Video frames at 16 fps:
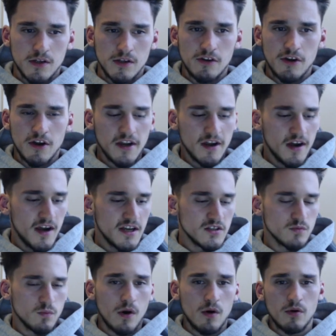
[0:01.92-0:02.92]
Yo
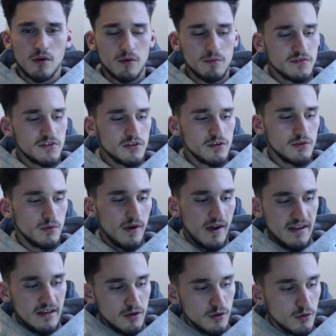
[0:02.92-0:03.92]
guys, welcome to
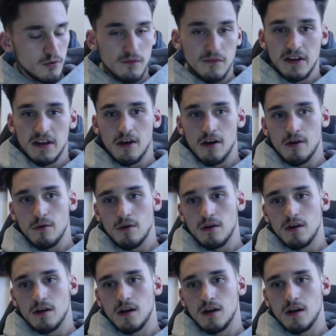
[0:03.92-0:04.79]
a new video.